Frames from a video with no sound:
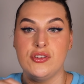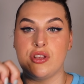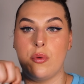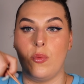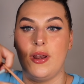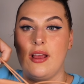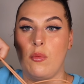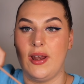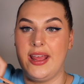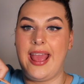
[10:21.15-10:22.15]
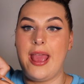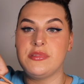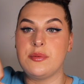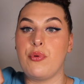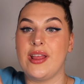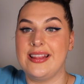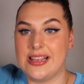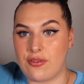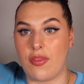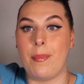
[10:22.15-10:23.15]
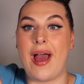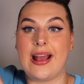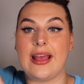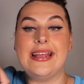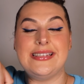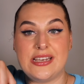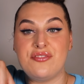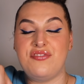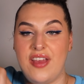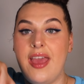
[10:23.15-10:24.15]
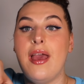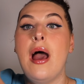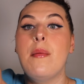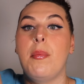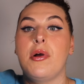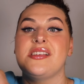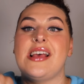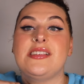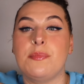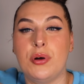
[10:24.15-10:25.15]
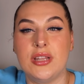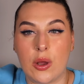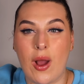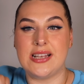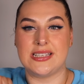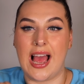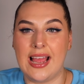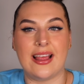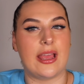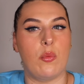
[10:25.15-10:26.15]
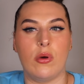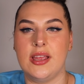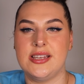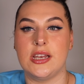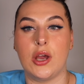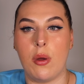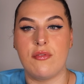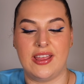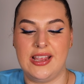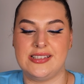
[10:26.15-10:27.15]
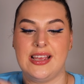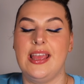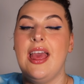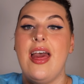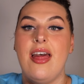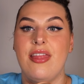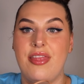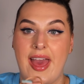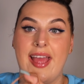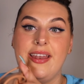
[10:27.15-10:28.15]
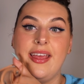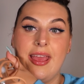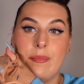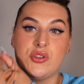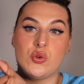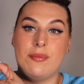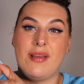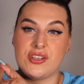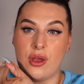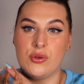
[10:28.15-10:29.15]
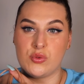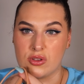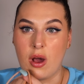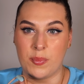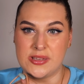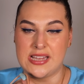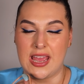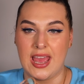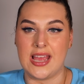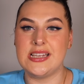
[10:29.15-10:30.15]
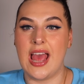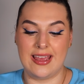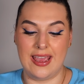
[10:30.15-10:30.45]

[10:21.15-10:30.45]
And so when it came to bringing this around the back, it did fit, but because I had to pull it quite tight, like it didn't go over easy, then in between my toes was compensated.